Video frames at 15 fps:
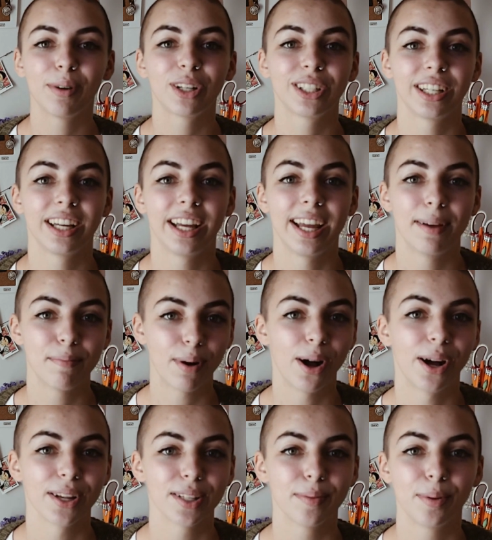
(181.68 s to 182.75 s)
much
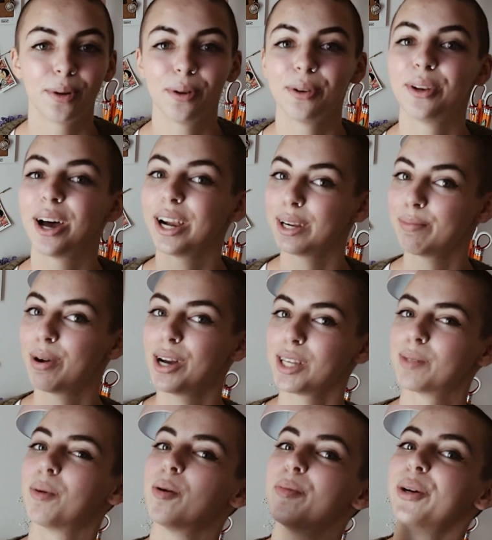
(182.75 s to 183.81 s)
impossible, not
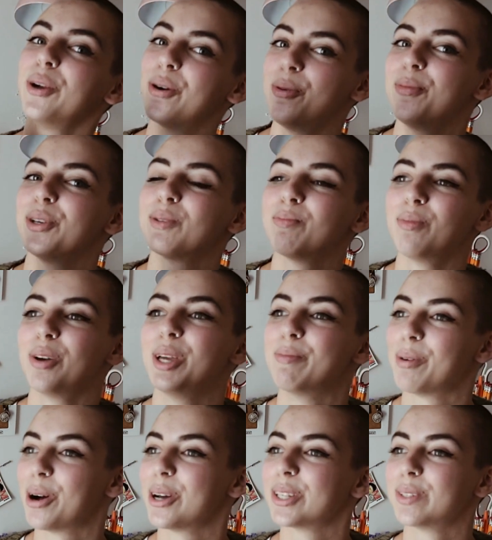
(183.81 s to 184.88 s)
impossible, but almost
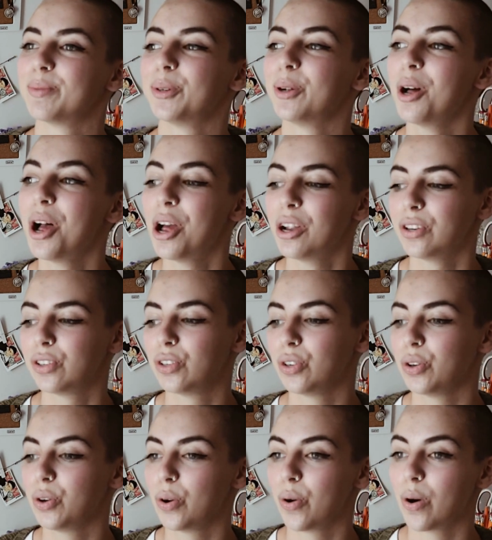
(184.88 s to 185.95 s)
impossible
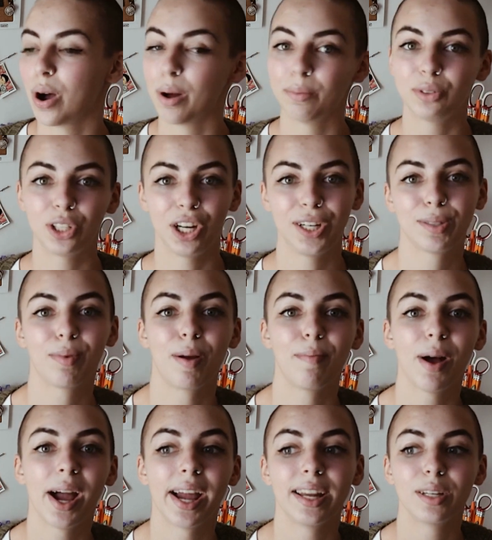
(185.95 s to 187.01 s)
to change my
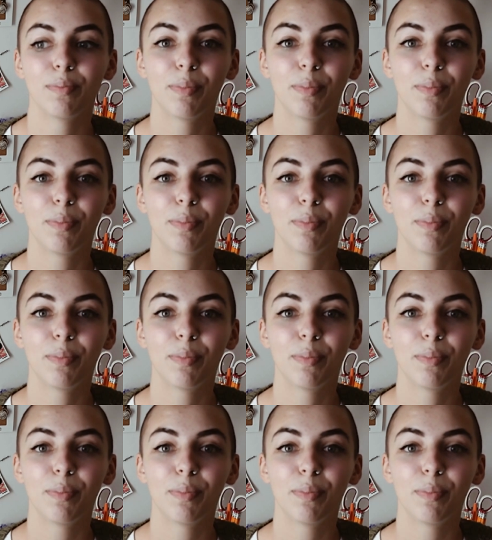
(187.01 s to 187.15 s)
mind.